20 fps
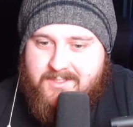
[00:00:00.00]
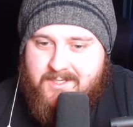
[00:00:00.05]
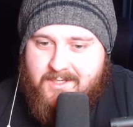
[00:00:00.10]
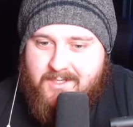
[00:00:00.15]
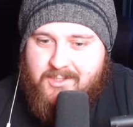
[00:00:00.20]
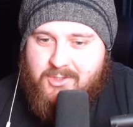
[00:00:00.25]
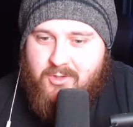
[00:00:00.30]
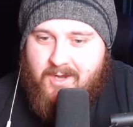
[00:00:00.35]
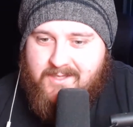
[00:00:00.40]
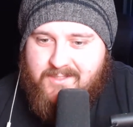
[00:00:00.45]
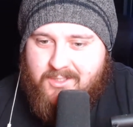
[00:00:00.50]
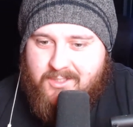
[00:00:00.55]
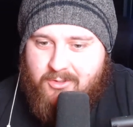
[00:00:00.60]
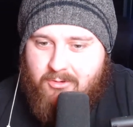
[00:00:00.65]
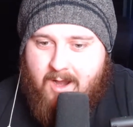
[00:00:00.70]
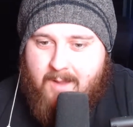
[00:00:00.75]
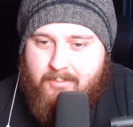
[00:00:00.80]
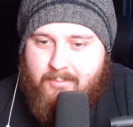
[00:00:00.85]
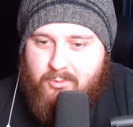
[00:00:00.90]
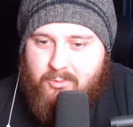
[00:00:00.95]
Didn't try to
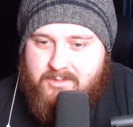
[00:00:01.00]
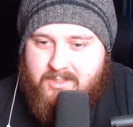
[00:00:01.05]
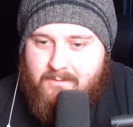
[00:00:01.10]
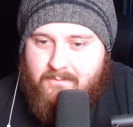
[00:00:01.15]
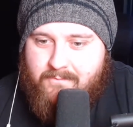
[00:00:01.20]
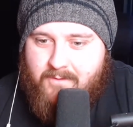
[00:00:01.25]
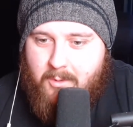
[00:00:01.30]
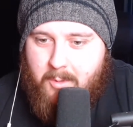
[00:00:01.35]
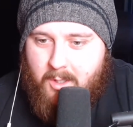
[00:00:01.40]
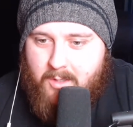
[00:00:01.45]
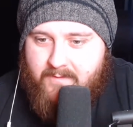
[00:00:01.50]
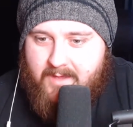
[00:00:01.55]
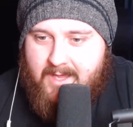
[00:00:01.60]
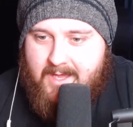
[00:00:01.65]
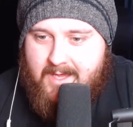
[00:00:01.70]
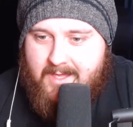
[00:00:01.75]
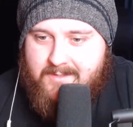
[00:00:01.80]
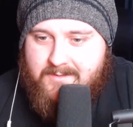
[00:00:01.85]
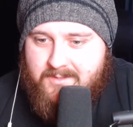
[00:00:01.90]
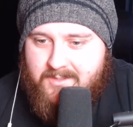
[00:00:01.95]
grapple. Didn't throw
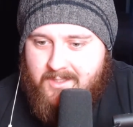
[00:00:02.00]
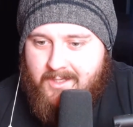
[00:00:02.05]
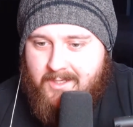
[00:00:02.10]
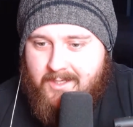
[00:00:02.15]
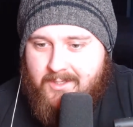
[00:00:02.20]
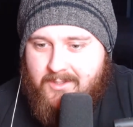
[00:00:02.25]
overhands.